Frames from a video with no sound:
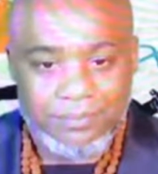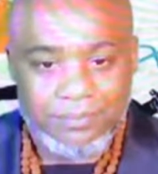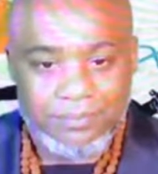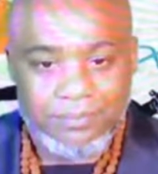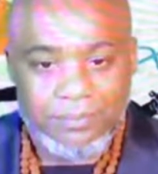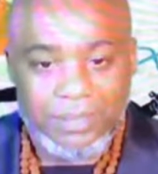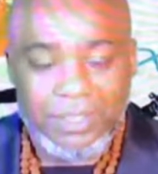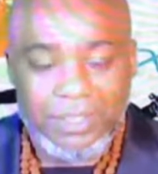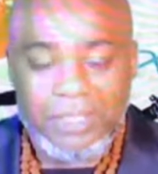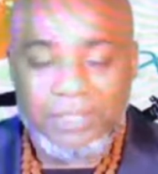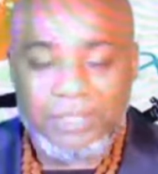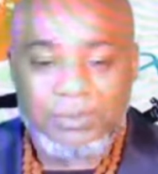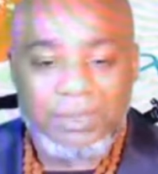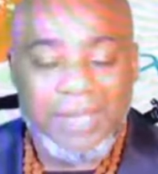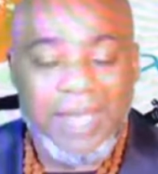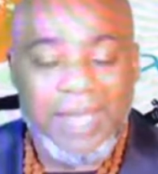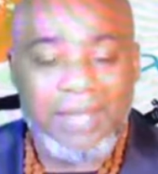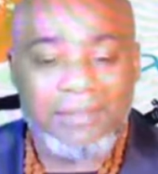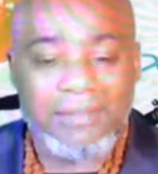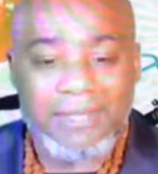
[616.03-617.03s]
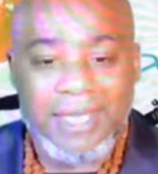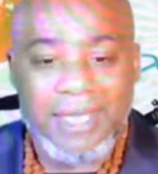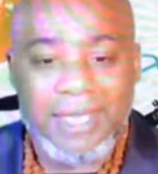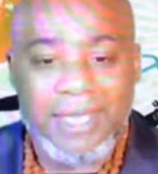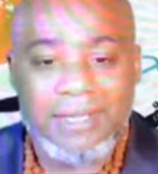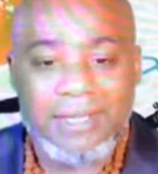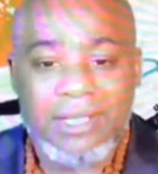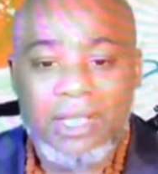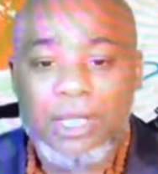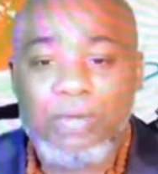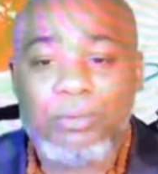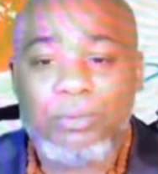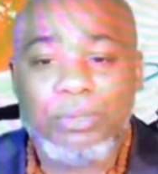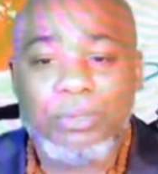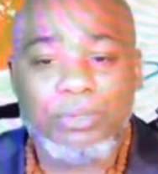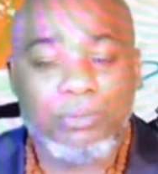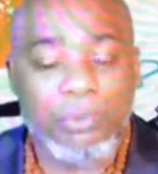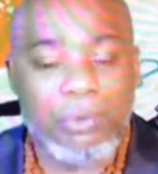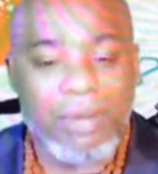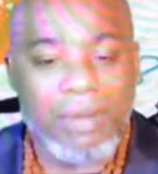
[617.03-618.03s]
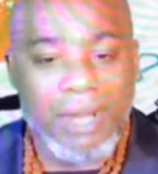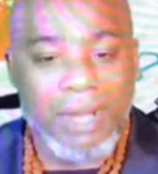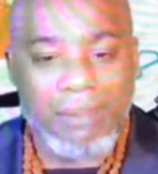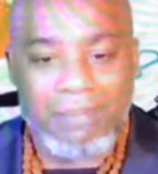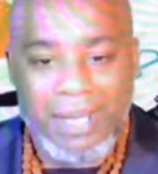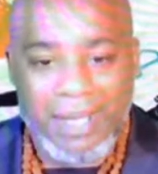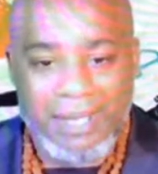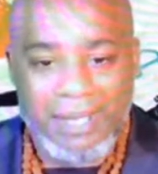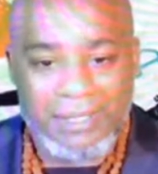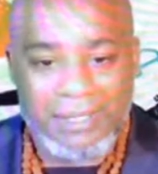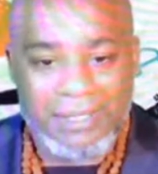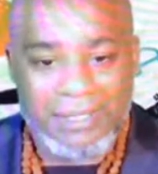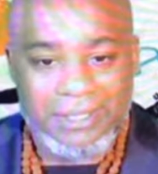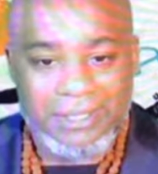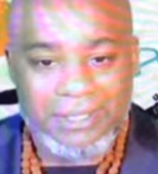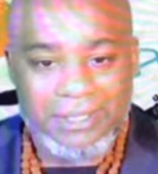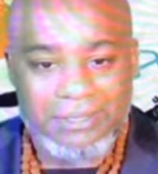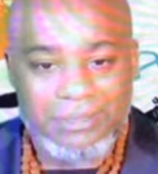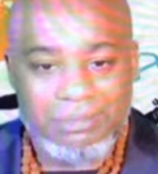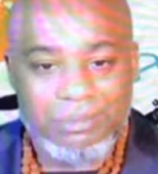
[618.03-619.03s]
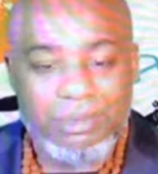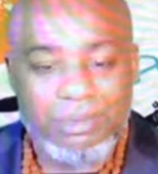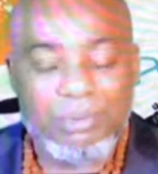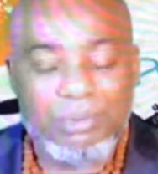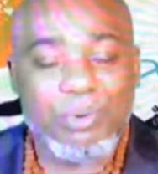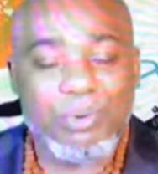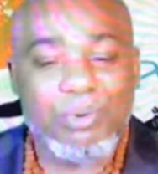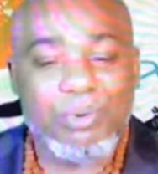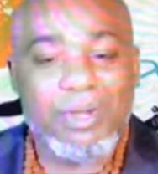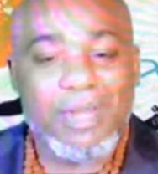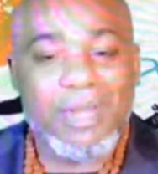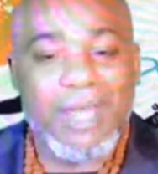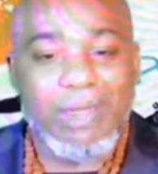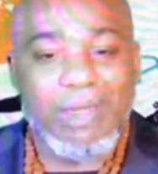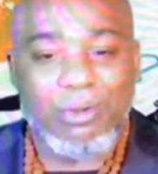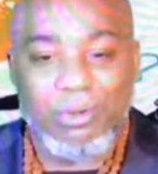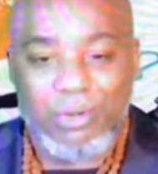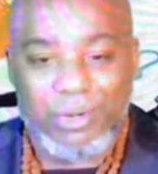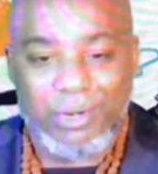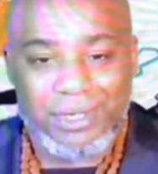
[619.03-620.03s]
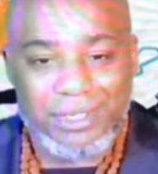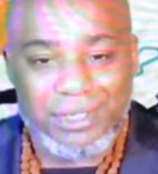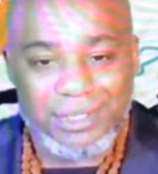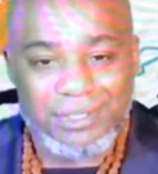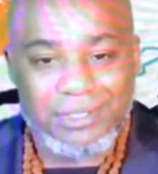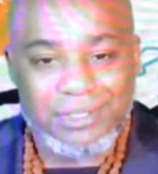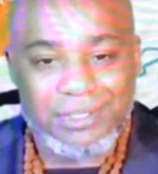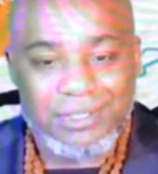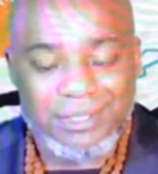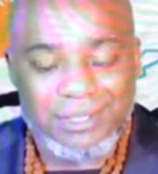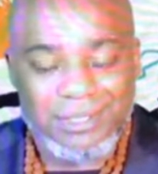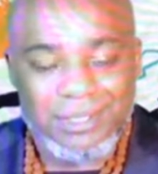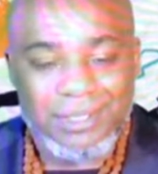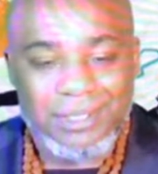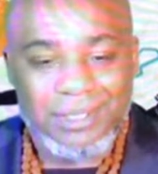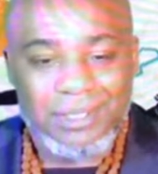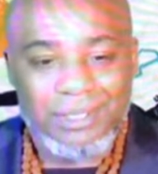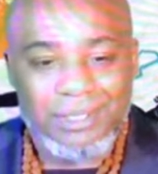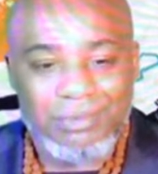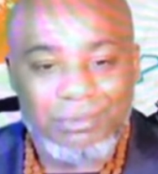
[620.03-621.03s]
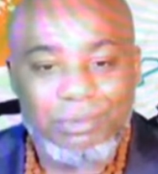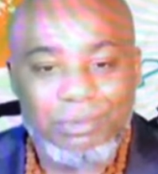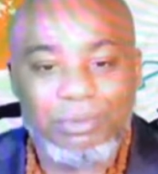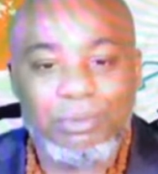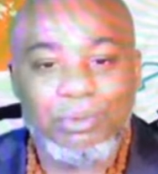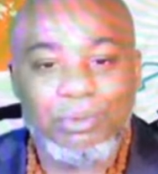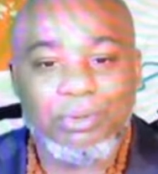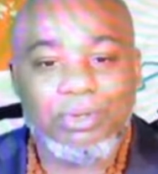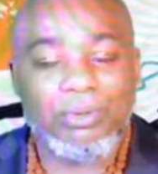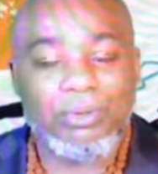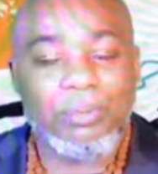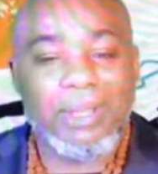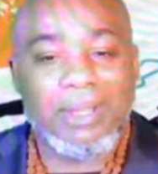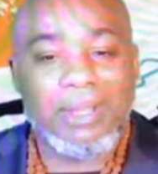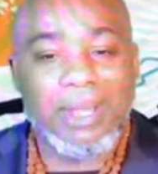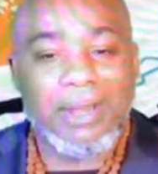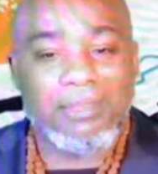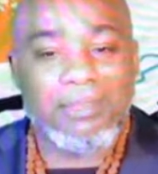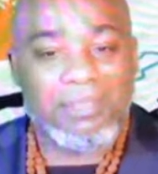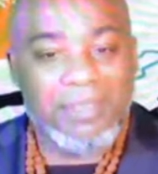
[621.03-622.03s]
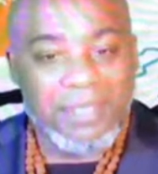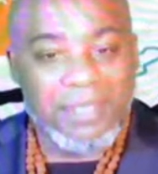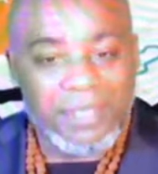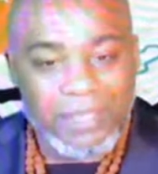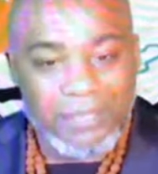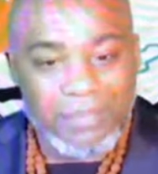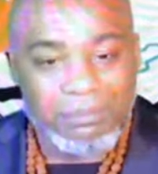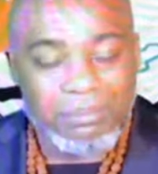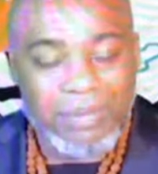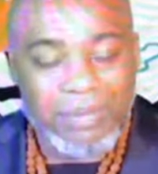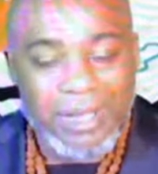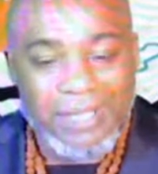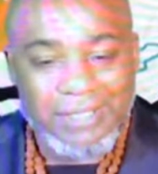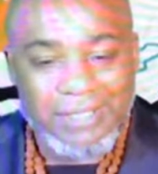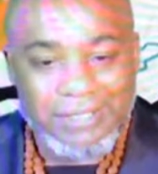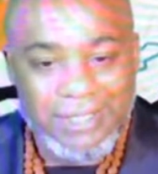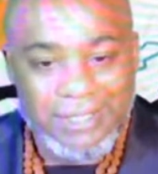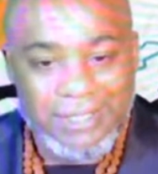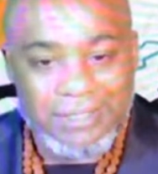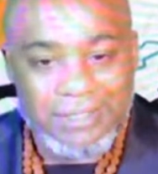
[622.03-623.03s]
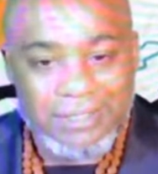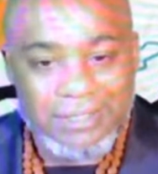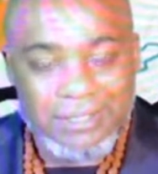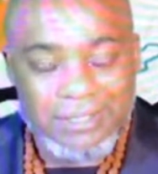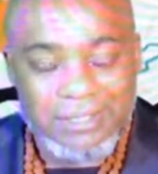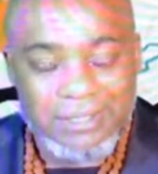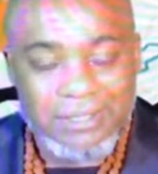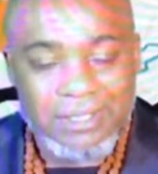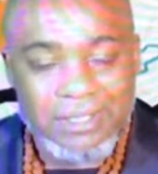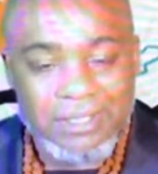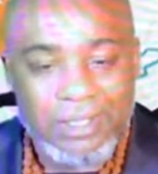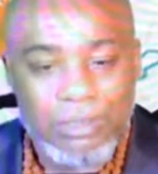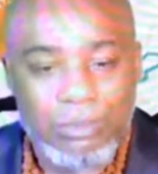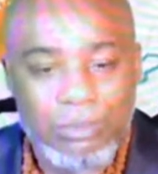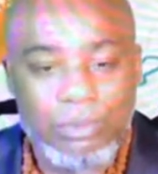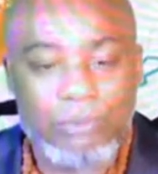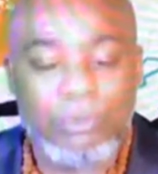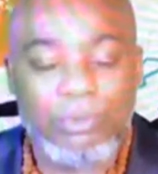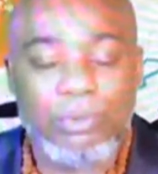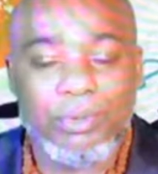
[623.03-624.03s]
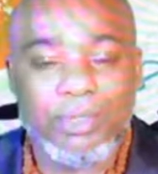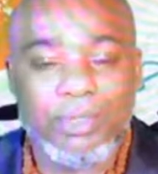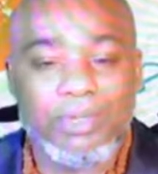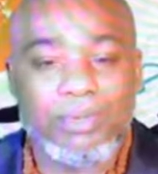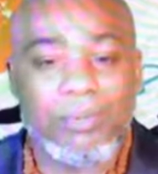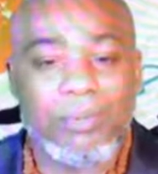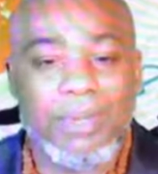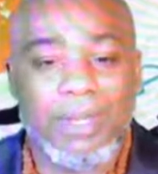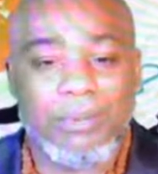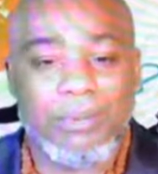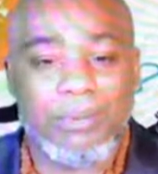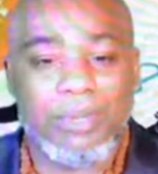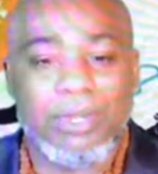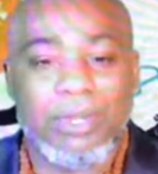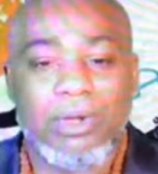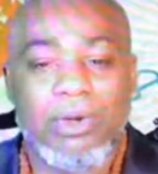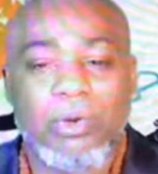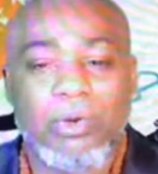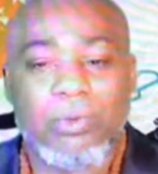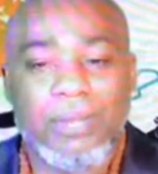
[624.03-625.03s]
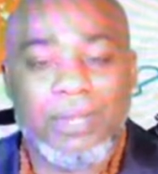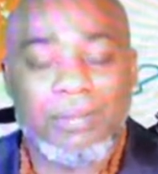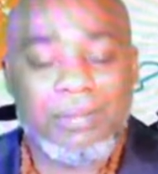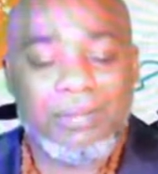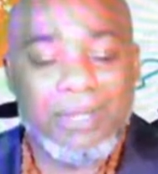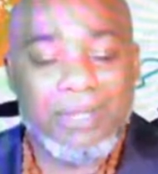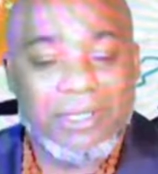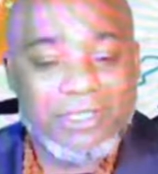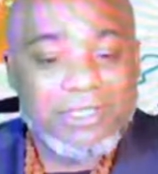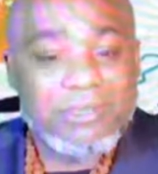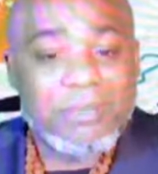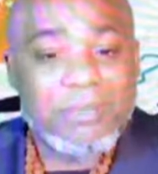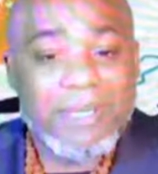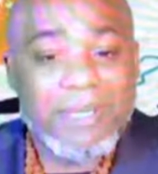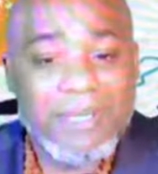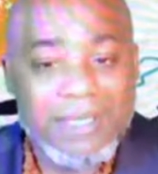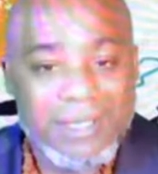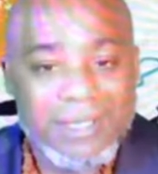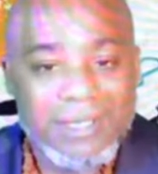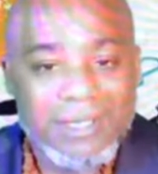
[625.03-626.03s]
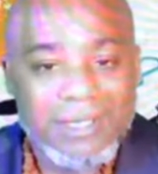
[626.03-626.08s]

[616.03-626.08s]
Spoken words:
Because without that, we ruin our bodies, we ruin our organs, we ruin the way our thinking processes, we ruin the way we hold and speak.